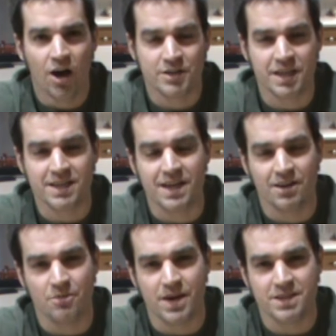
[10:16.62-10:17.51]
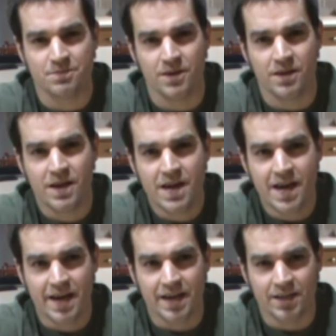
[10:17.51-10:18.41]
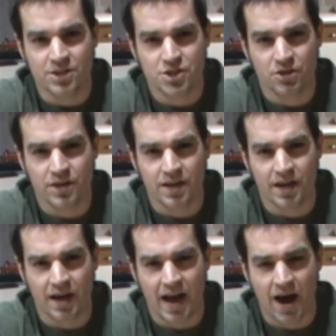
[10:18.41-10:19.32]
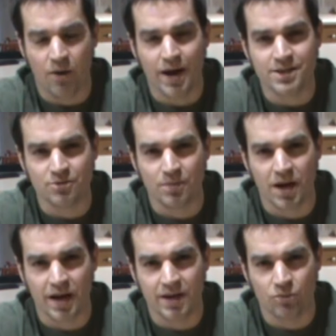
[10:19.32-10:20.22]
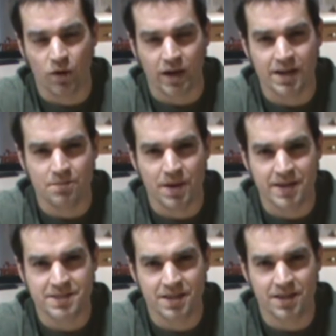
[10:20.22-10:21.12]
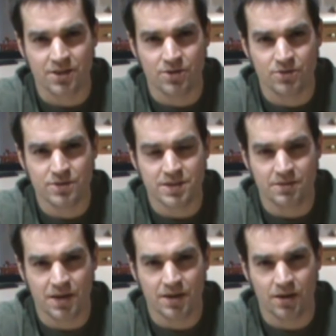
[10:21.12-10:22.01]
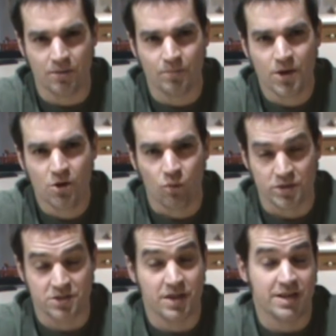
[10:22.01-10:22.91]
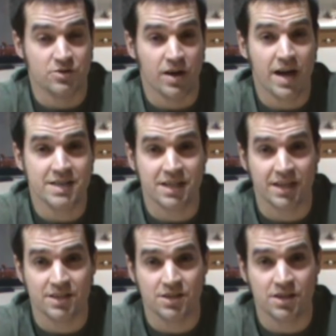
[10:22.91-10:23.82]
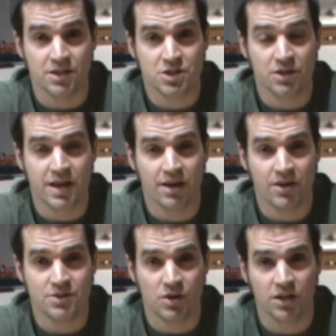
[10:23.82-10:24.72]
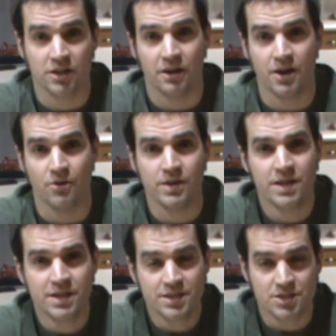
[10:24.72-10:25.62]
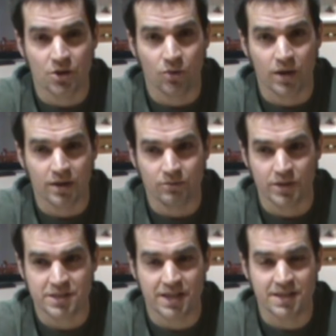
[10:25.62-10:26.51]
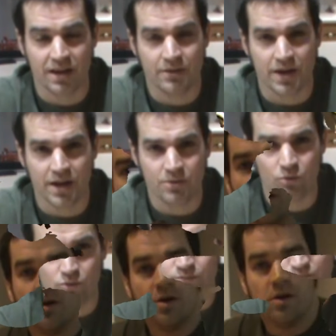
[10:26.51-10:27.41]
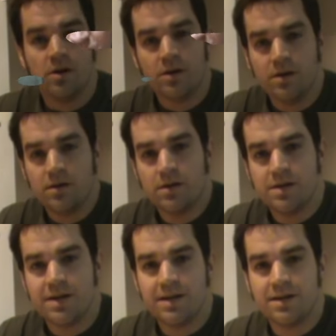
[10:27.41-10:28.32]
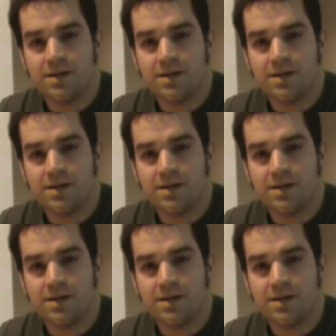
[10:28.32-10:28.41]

I'll take you down to the basement and show you how I do mine, what kind of paints I use, and then um, once that dries I can uh, show you how I do a clear coat. So uh, let's head down there and we'll start doing that.